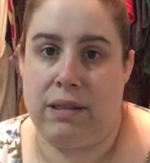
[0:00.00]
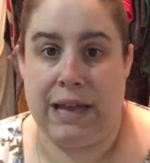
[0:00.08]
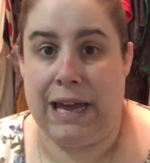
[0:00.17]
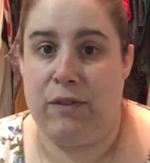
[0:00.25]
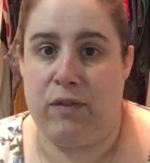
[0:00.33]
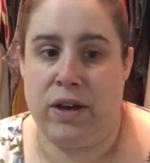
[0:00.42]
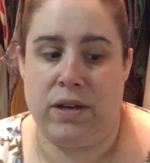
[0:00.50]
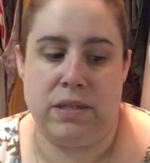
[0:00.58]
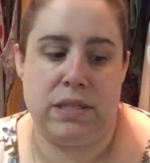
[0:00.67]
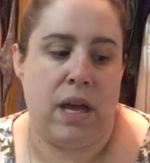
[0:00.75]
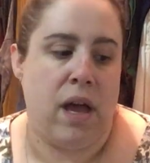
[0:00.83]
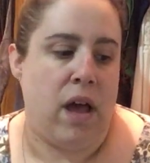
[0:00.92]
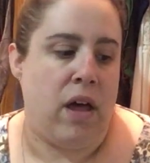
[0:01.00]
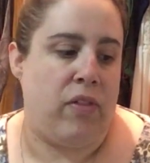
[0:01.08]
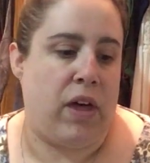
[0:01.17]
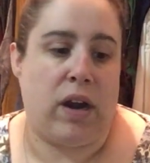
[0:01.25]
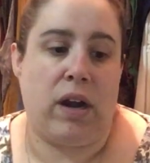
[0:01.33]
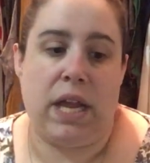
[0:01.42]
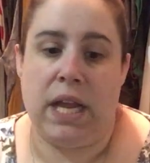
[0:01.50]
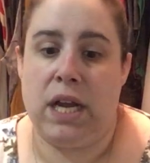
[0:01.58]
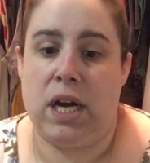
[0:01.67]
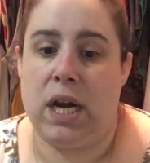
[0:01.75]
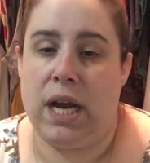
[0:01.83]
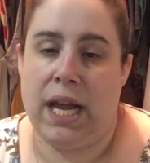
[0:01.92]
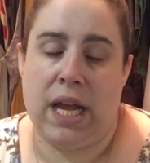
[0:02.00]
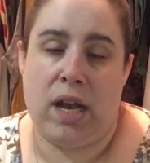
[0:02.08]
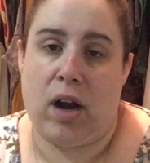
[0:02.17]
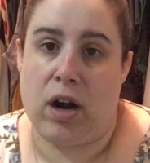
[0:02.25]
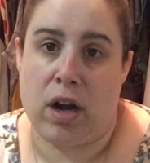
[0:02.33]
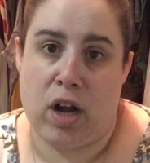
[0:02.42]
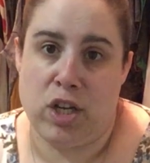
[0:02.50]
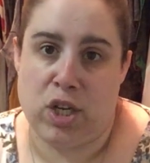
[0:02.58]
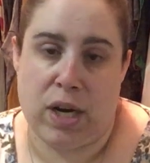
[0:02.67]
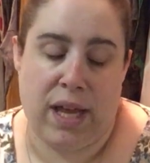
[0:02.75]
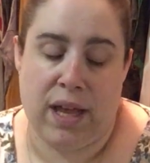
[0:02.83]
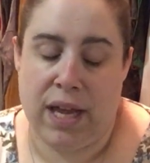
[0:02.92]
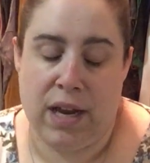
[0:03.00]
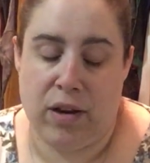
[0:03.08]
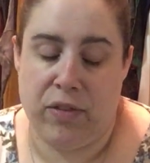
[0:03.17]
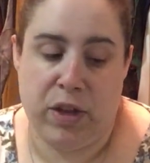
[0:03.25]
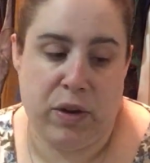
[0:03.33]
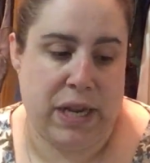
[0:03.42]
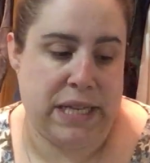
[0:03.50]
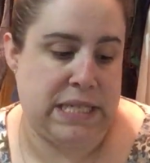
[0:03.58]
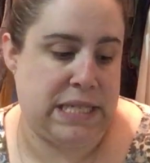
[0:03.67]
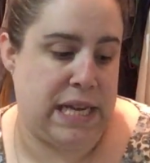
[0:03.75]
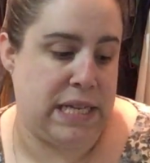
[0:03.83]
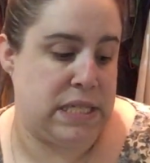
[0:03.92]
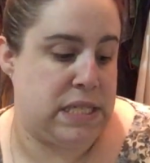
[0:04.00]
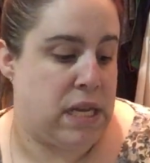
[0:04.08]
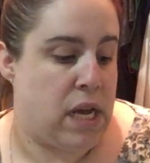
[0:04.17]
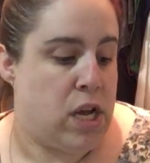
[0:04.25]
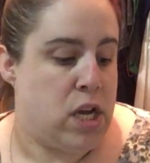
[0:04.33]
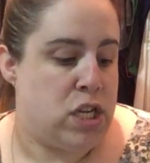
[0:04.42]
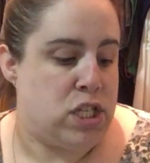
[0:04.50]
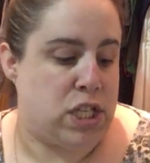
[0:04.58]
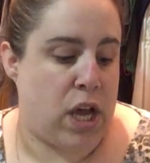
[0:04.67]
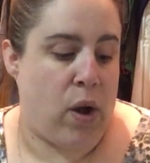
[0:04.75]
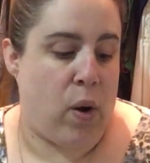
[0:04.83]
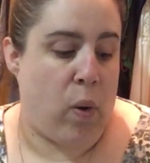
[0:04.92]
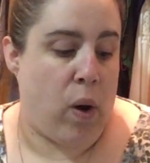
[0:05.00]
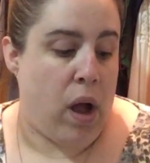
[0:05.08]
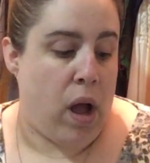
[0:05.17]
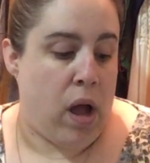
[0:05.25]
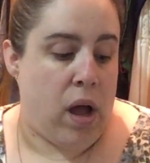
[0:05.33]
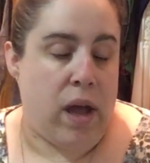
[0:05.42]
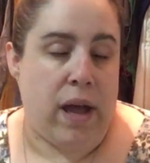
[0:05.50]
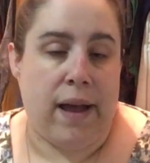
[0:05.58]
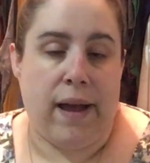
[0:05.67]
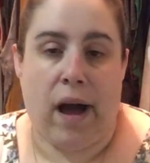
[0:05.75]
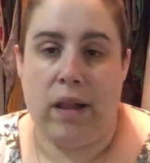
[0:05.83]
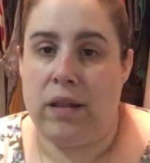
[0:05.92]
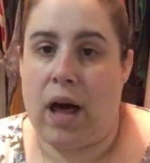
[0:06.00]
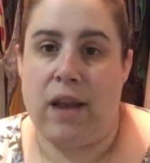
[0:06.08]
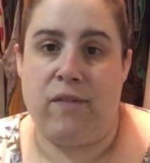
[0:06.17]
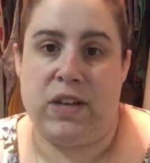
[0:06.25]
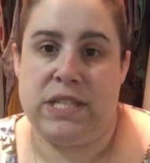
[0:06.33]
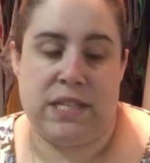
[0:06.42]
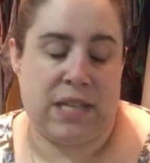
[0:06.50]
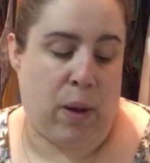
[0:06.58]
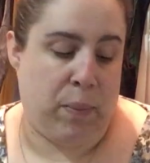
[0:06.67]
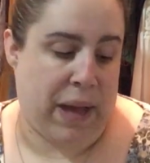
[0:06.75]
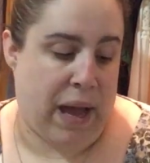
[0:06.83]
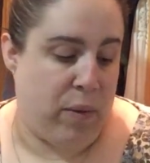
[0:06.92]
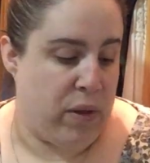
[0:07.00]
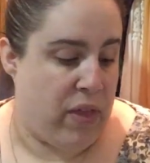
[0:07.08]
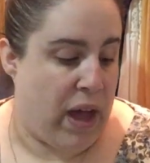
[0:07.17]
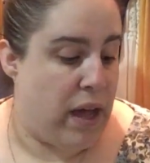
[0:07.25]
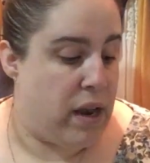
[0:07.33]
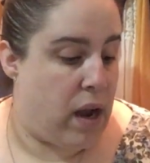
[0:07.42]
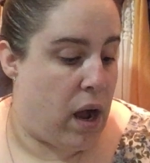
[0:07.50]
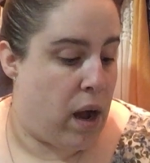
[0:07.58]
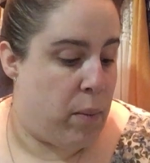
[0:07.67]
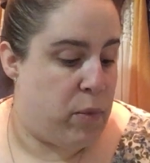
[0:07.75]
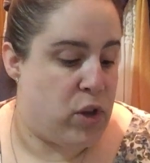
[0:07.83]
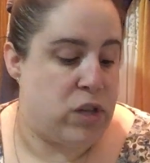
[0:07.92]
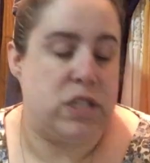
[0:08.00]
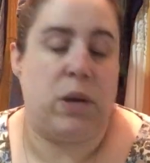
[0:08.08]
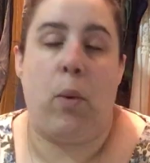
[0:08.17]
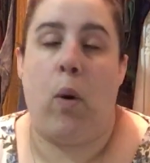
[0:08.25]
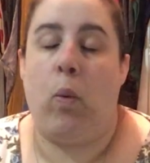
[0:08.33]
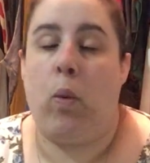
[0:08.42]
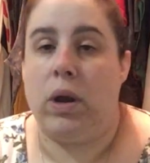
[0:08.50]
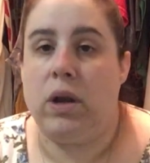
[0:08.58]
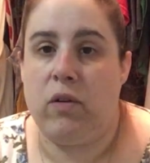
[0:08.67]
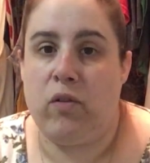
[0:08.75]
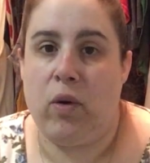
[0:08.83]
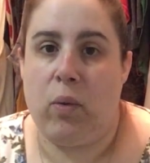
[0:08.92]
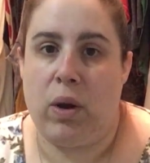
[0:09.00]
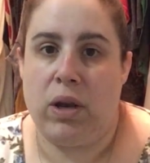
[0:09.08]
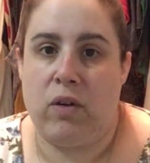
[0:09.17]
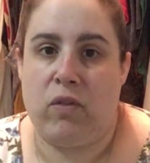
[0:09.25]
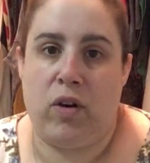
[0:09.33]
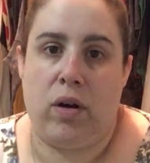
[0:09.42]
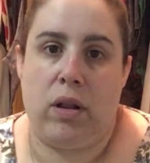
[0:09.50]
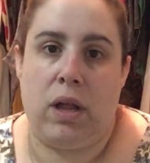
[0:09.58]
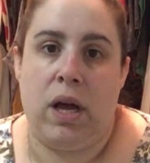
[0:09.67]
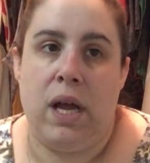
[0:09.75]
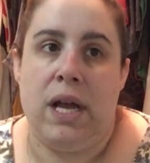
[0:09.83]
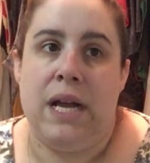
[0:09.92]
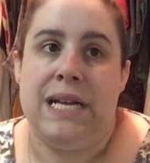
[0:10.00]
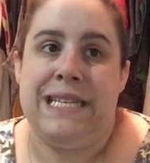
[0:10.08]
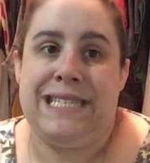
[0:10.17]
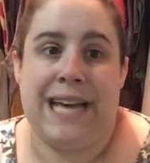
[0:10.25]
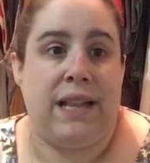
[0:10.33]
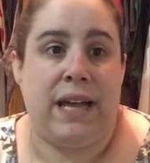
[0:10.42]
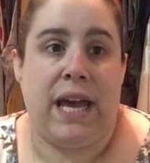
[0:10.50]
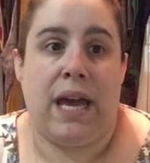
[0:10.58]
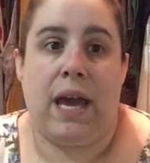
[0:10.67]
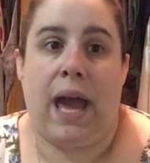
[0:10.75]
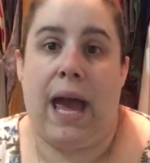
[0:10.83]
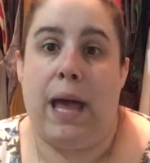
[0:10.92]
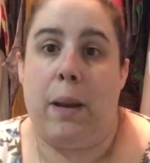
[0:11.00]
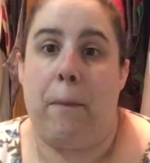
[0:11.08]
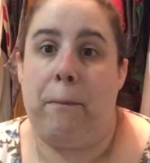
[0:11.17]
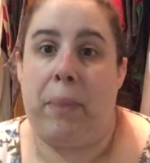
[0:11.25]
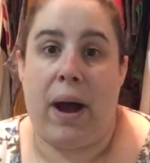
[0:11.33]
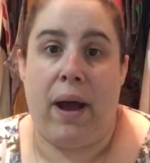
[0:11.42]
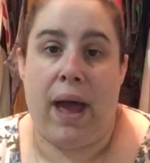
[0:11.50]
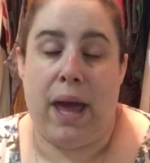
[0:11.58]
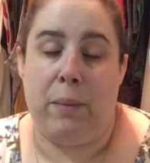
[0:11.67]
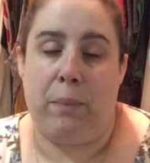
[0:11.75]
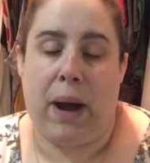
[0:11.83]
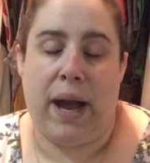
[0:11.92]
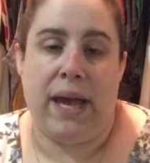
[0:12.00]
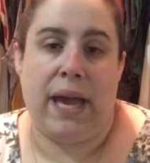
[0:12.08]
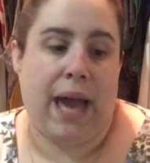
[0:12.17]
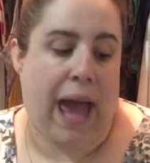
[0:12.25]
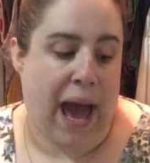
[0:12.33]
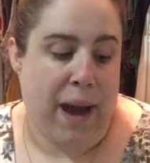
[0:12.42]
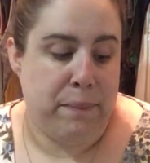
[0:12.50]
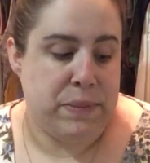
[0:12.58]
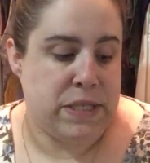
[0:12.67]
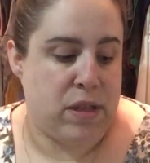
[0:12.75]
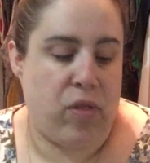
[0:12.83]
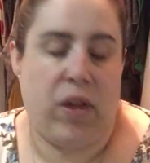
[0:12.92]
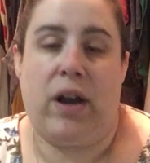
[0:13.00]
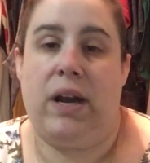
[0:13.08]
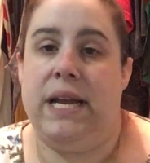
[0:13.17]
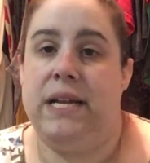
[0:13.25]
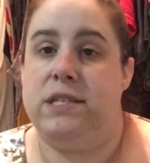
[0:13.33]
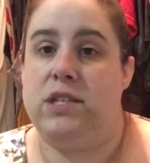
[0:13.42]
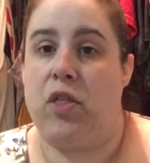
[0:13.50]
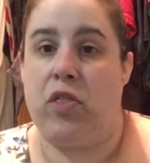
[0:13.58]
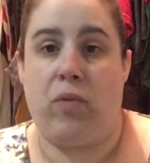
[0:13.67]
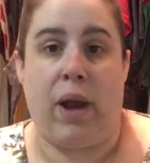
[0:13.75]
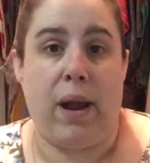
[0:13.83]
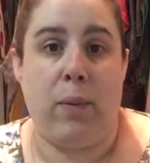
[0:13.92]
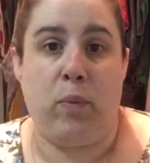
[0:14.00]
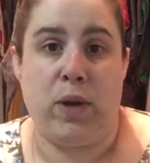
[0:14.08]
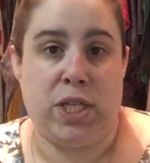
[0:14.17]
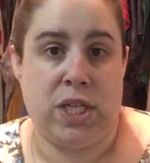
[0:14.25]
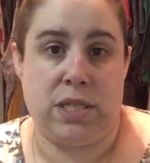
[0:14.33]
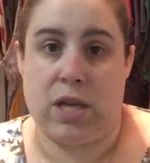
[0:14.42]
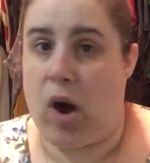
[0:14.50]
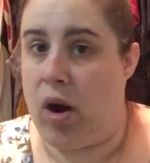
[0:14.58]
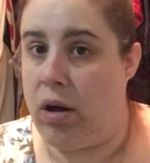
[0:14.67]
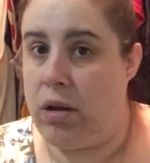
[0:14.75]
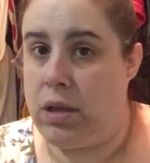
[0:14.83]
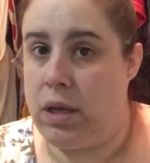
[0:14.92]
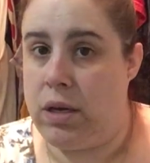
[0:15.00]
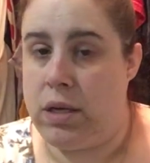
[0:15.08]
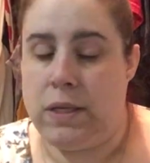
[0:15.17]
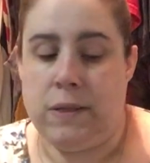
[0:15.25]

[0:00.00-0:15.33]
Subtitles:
landfills that are here in our country and here in the United States. So a lot of this is helping out with that. There's some wonderful selling and buying apps. There is ThriftUp, which is all